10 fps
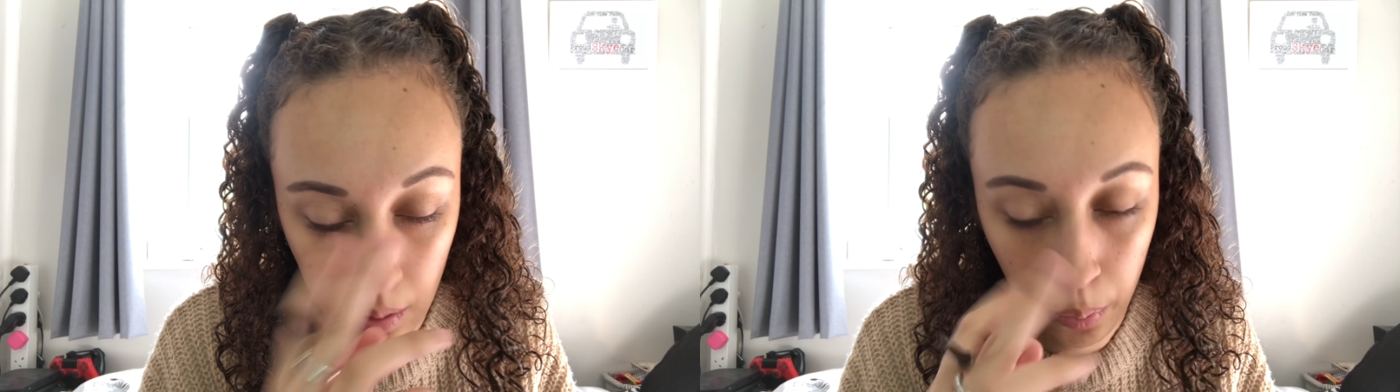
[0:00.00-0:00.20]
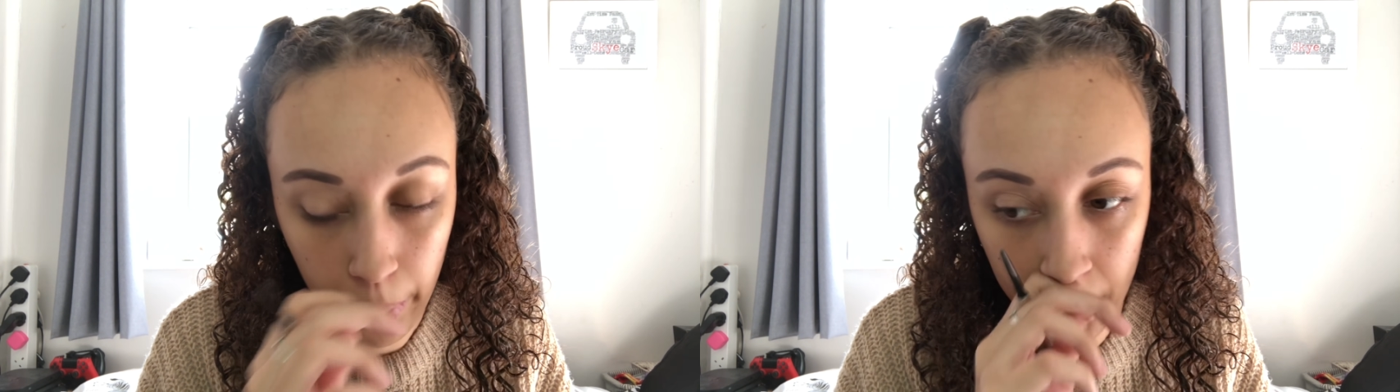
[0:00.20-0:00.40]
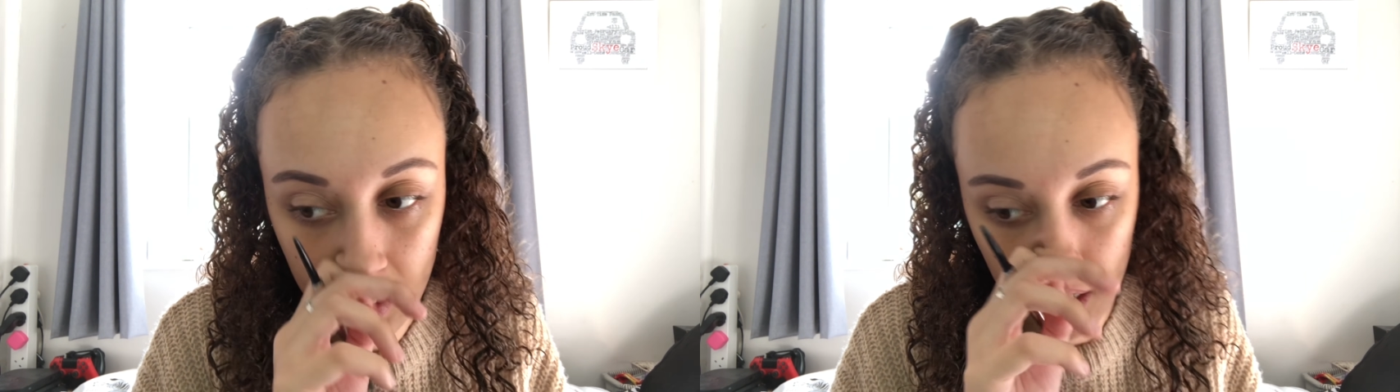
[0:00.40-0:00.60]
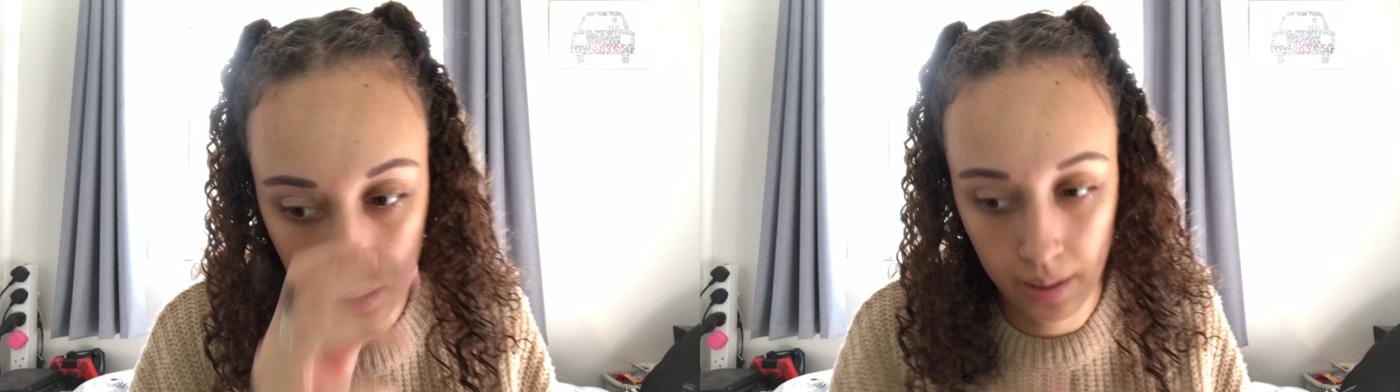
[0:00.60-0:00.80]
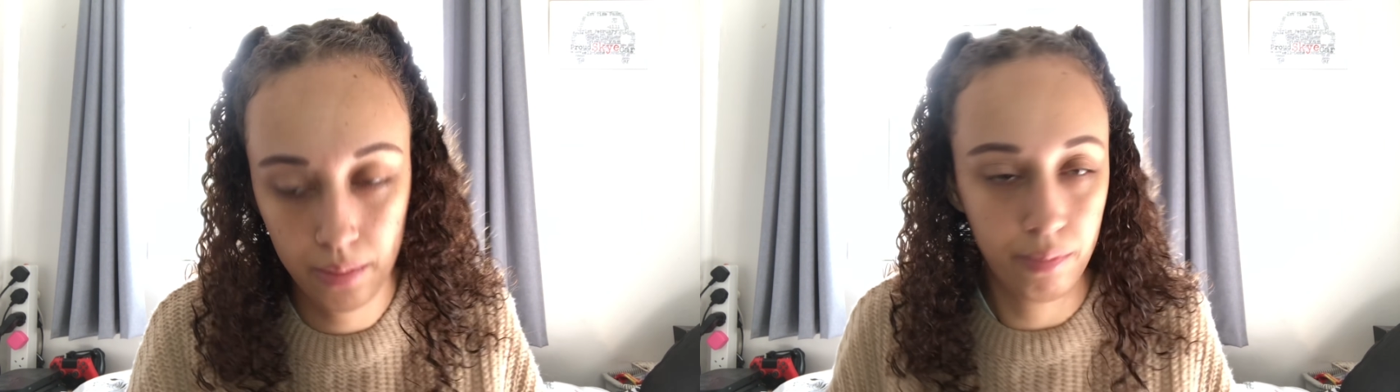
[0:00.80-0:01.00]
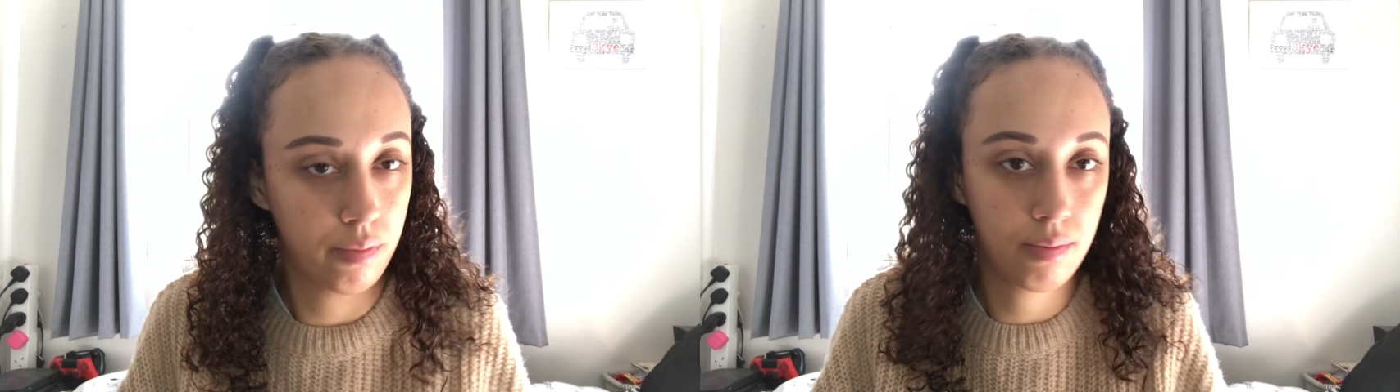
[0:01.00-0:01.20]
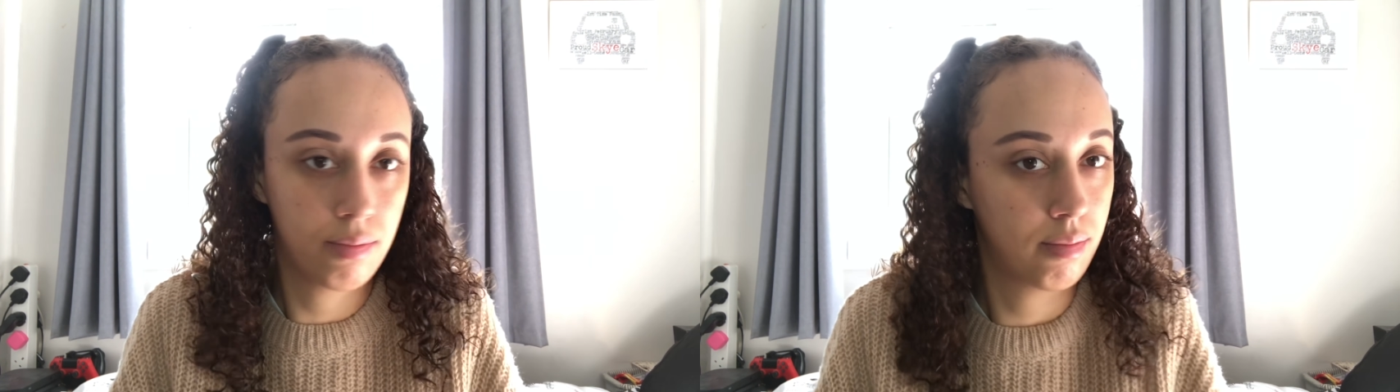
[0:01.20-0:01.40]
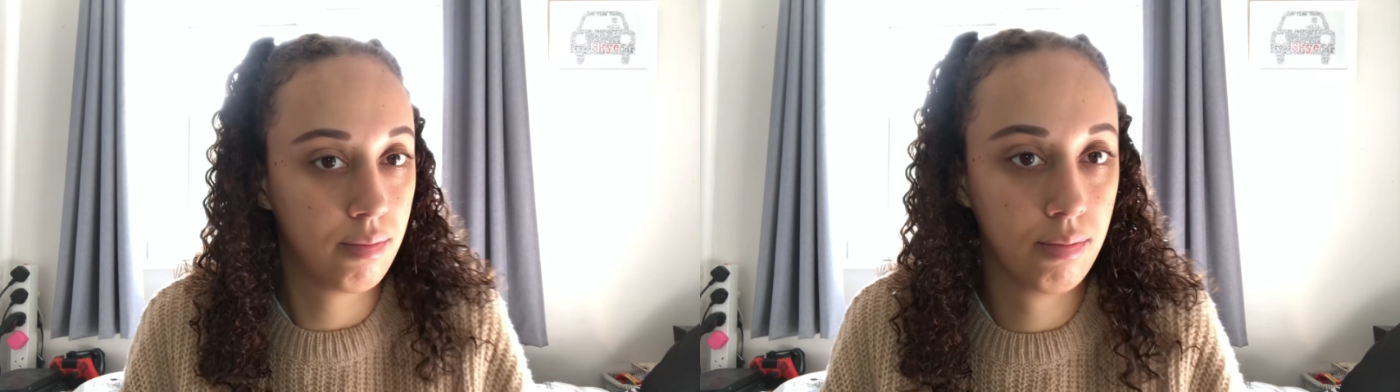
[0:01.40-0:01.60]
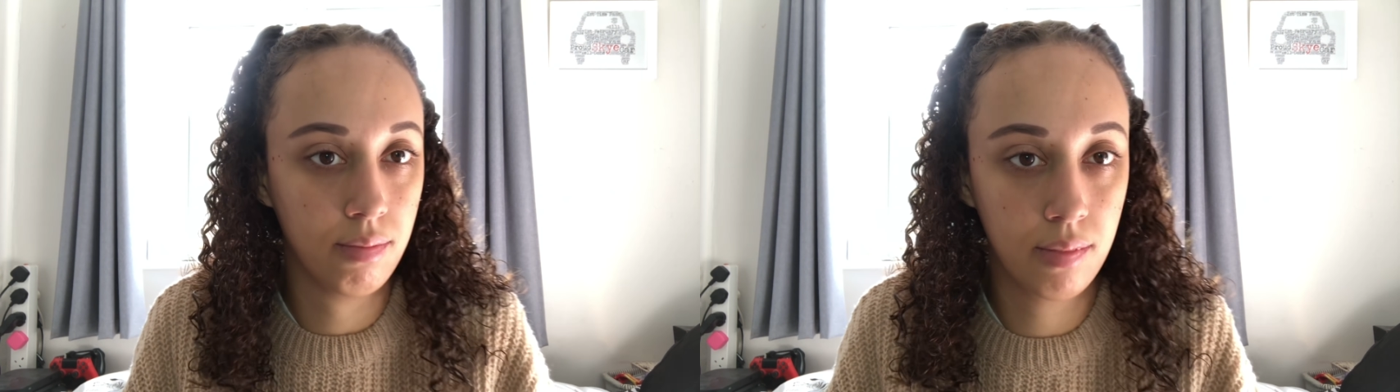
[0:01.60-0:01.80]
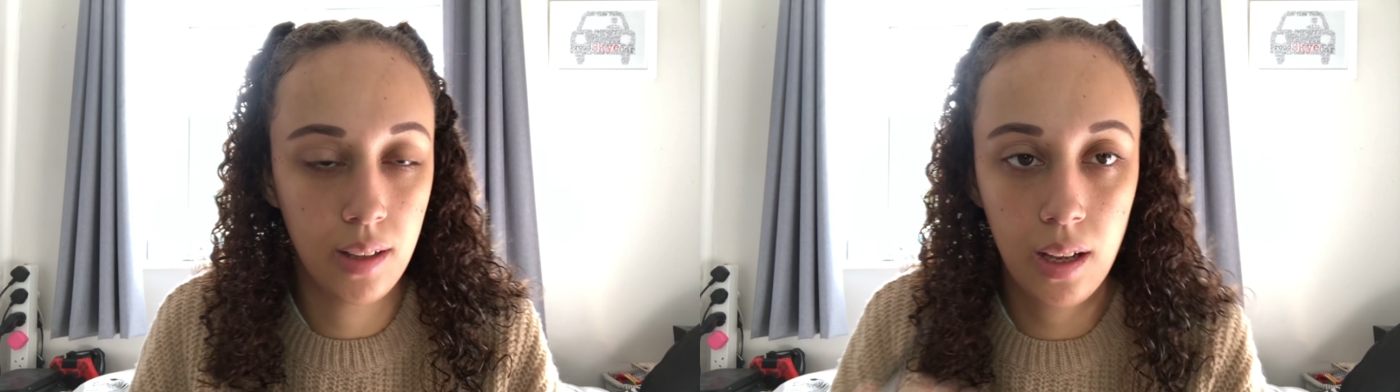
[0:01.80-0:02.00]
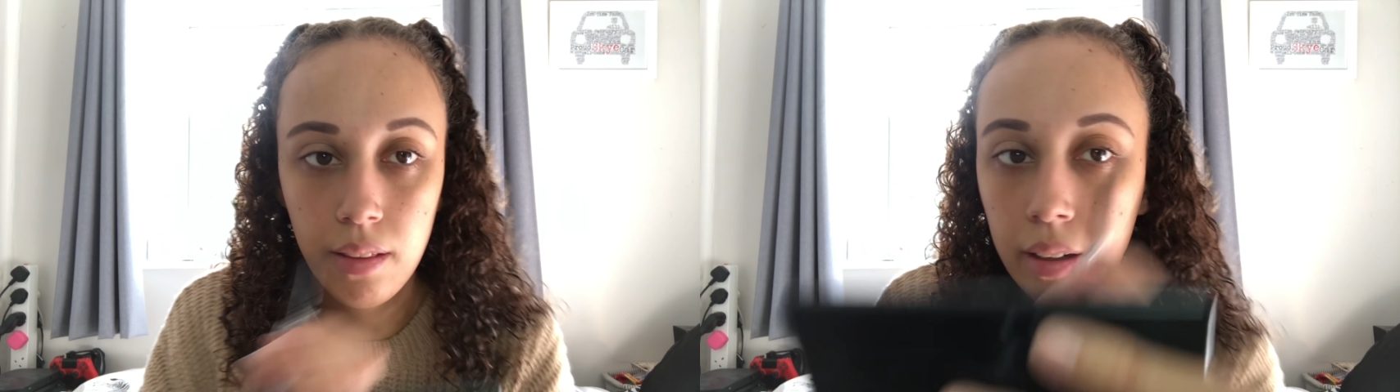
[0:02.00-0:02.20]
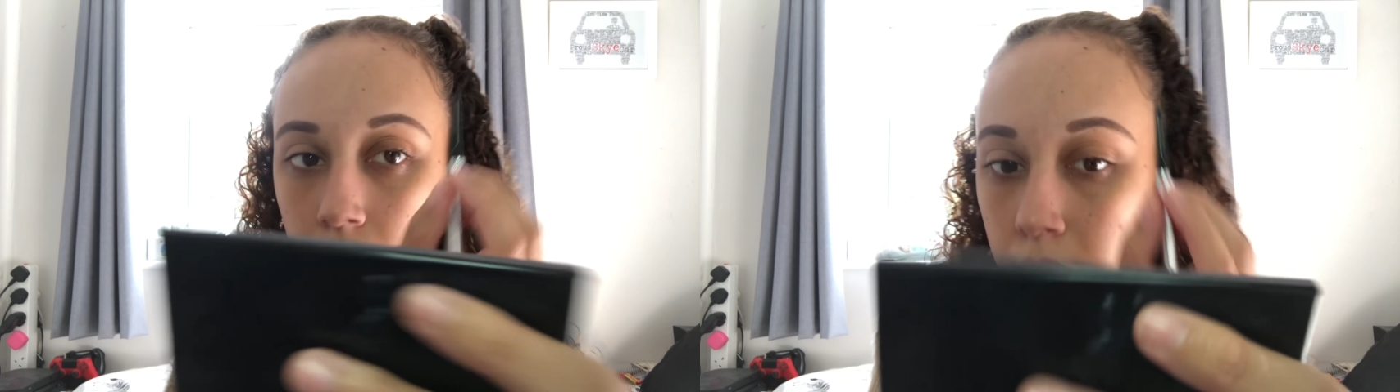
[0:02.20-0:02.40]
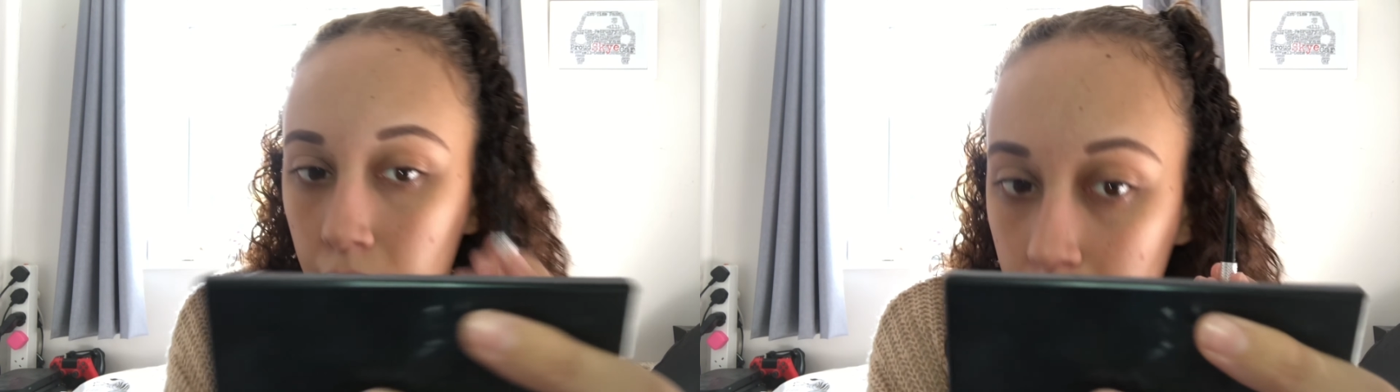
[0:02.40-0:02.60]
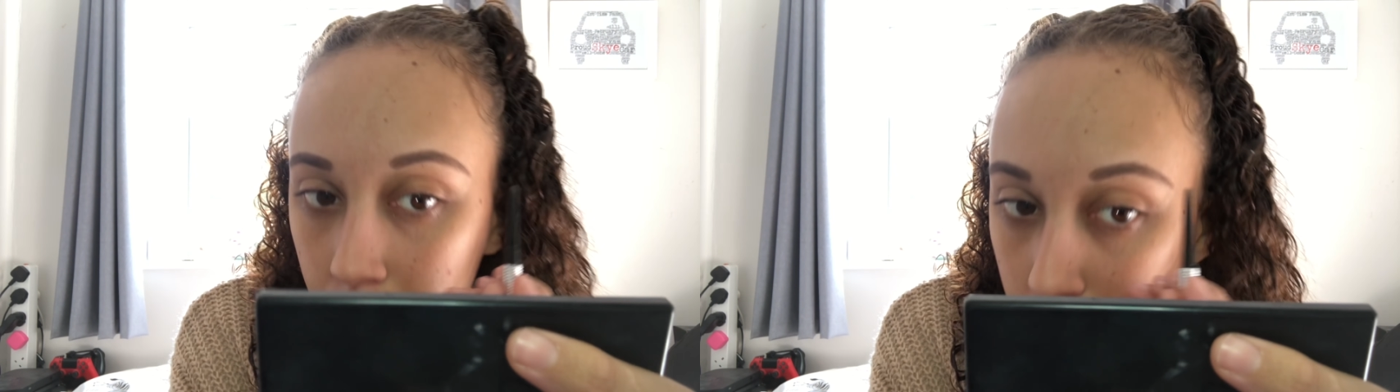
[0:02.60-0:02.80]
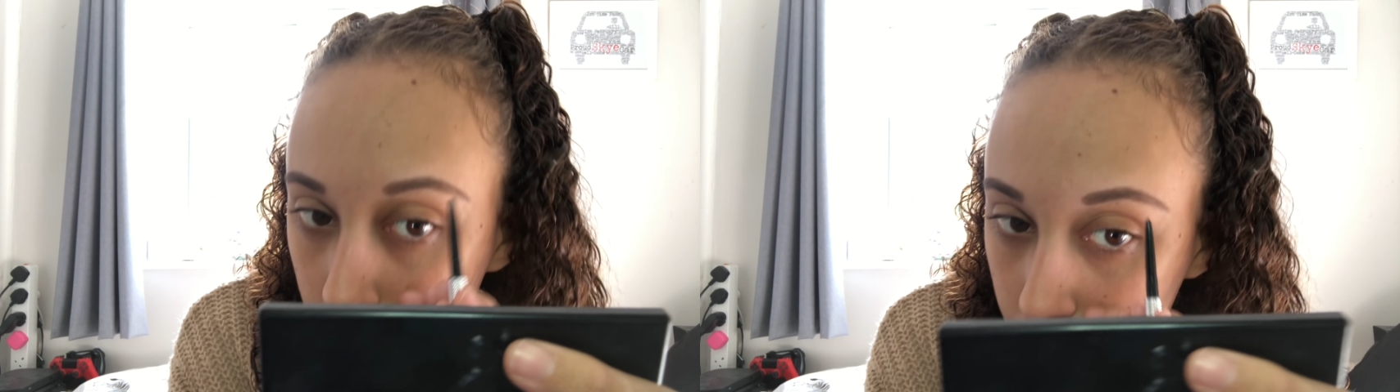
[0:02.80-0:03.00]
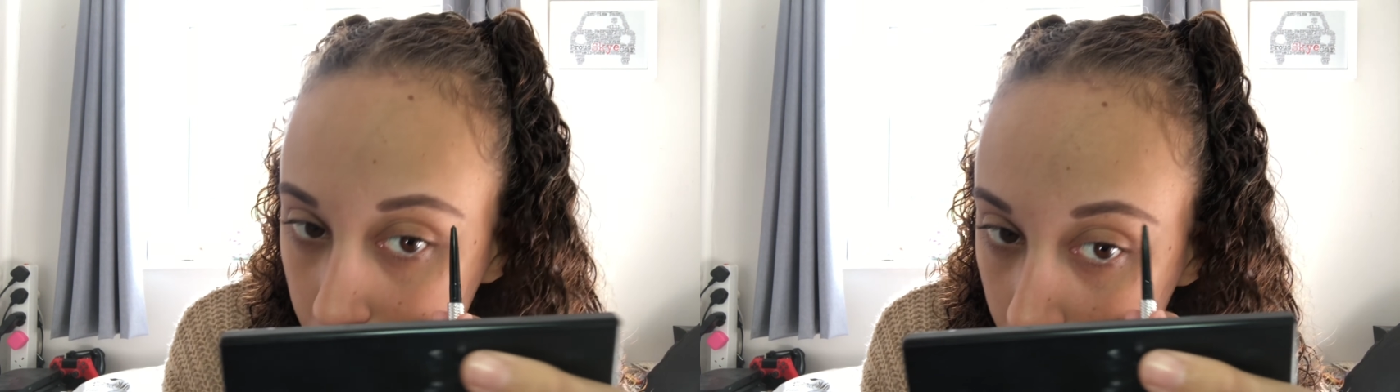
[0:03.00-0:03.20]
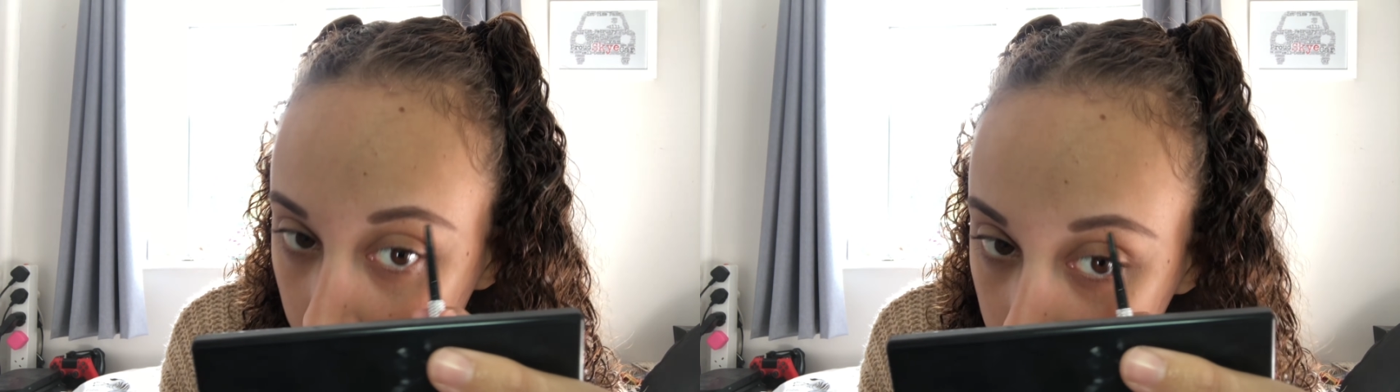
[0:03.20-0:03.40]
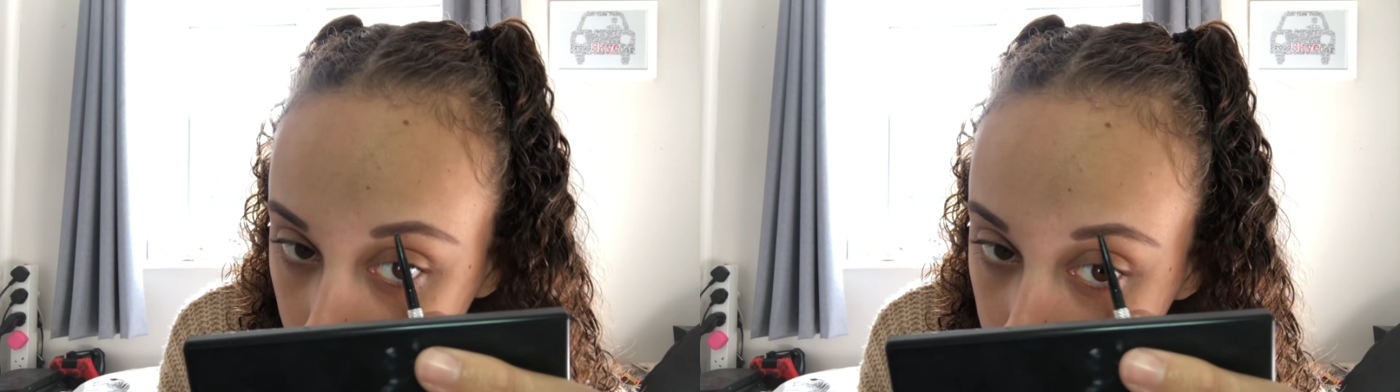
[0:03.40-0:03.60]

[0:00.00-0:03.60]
Which, you know, I think anyone would kind of